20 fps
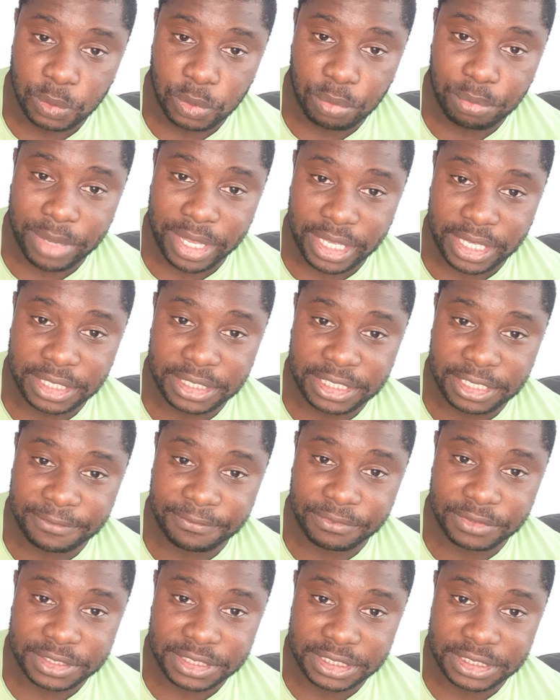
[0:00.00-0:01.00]
will make a
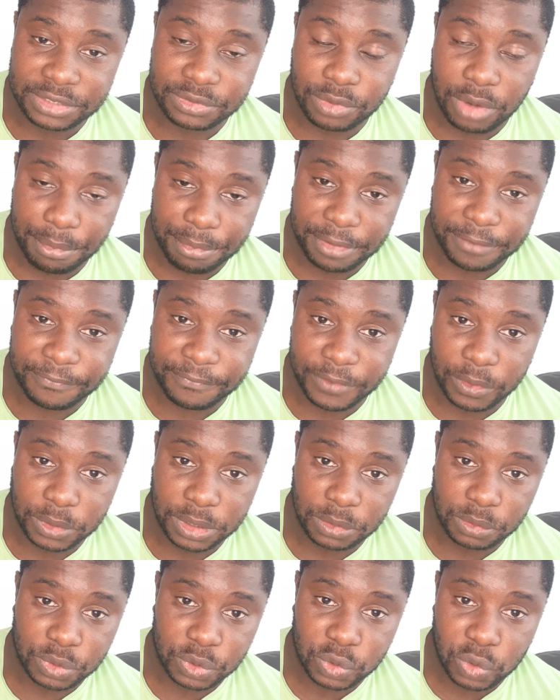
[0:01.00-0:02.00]
difference into our midfield. He
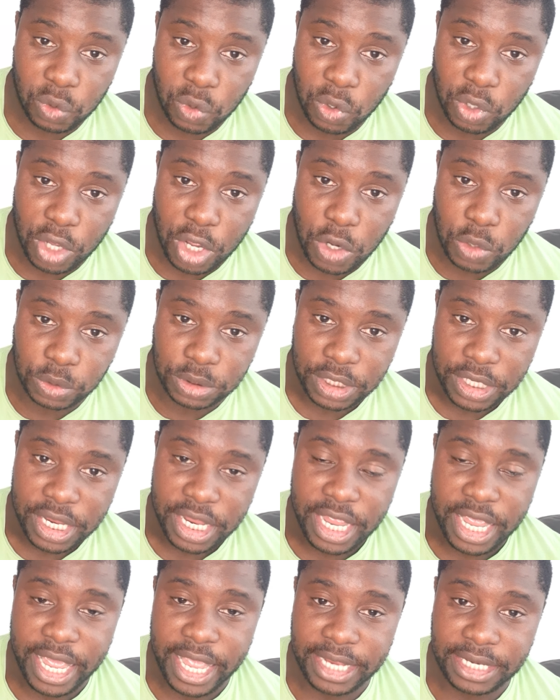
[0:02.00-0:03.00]
will score goals
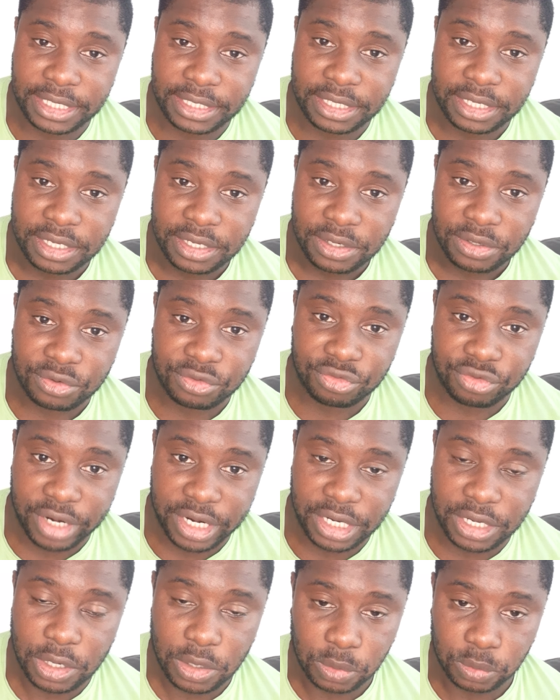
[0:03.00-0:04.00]
and
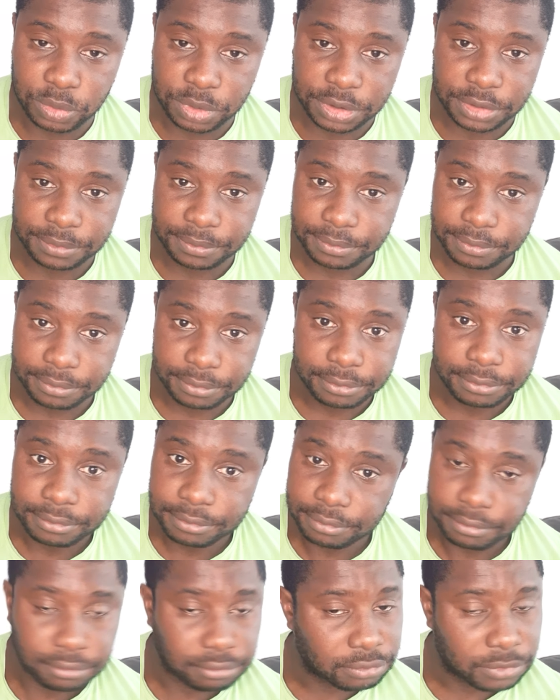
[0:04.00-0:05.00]
create goals.
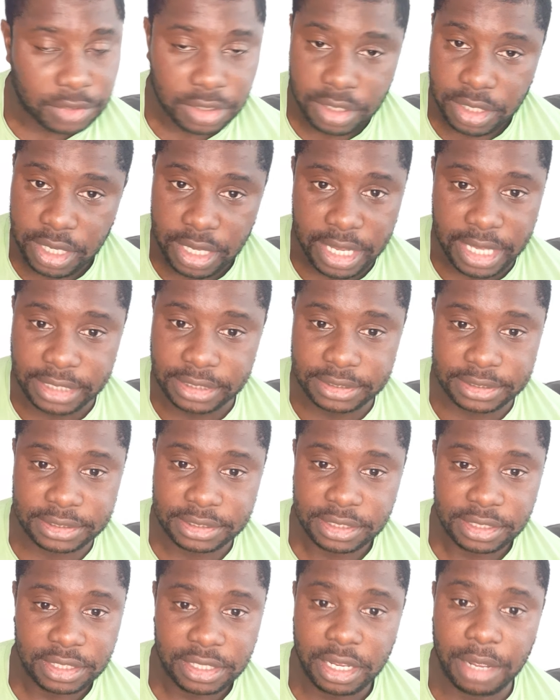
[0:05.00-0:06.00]
And
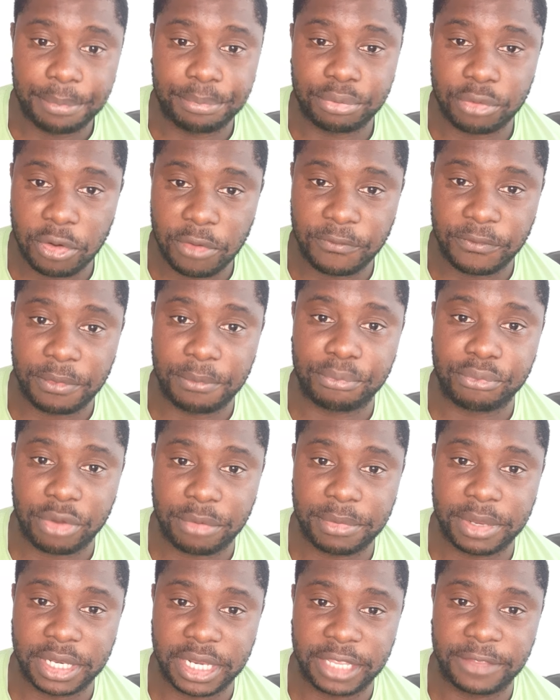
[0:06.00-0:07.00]
a proven
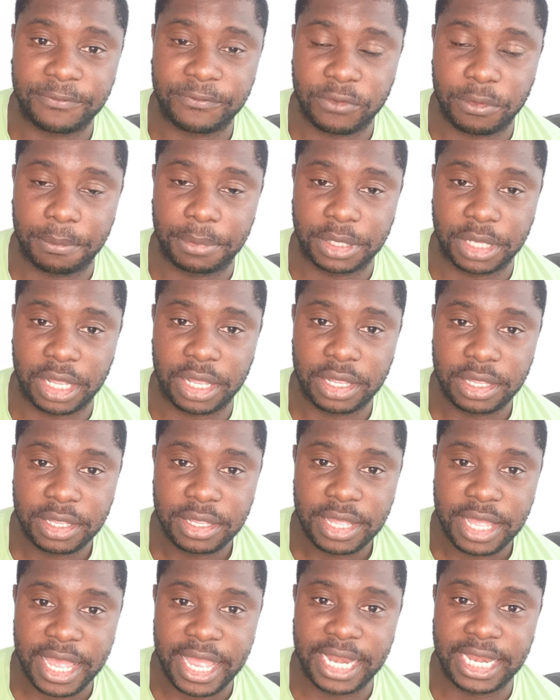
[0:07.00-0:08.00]
Premier League footballer
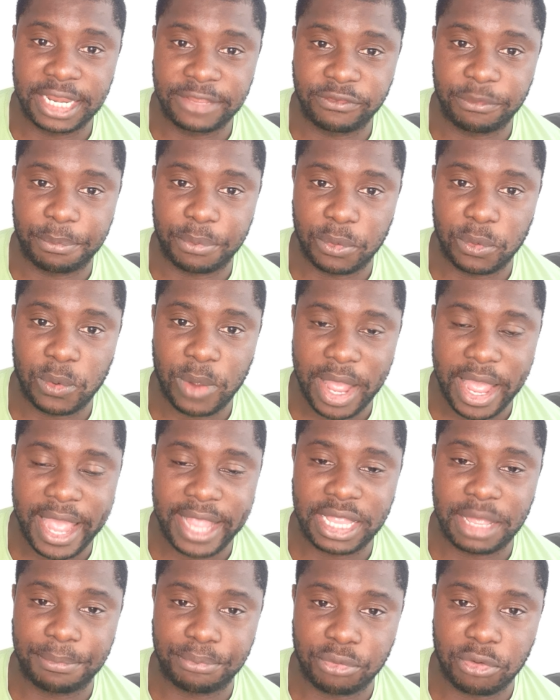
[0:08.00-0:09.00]
at Liverpool
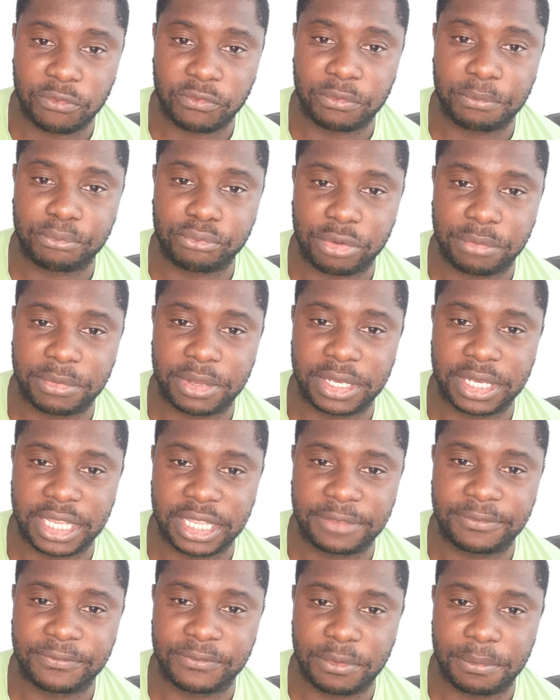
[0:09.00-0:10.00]
and a proven Premier
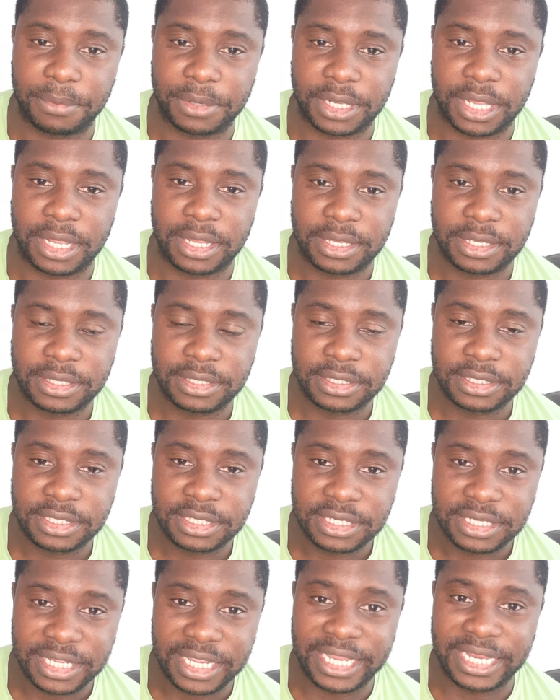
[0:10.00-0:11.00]
League footballer
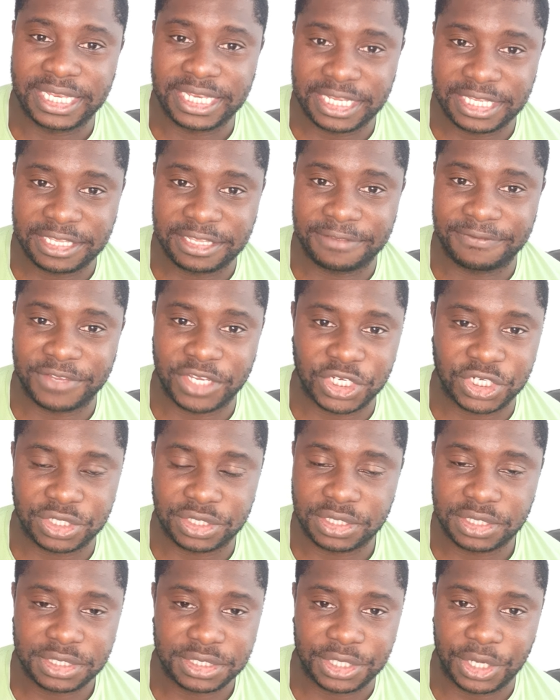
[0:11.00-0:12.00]
in the
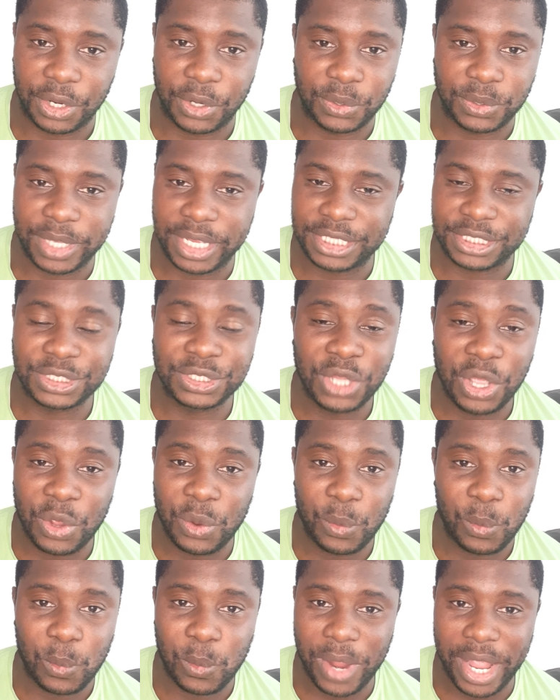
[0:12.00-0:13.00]
division. So there's no
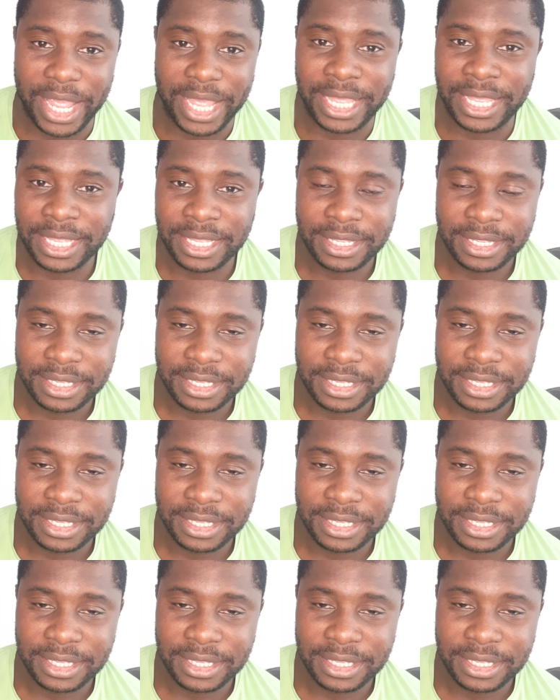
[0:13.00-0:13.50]
way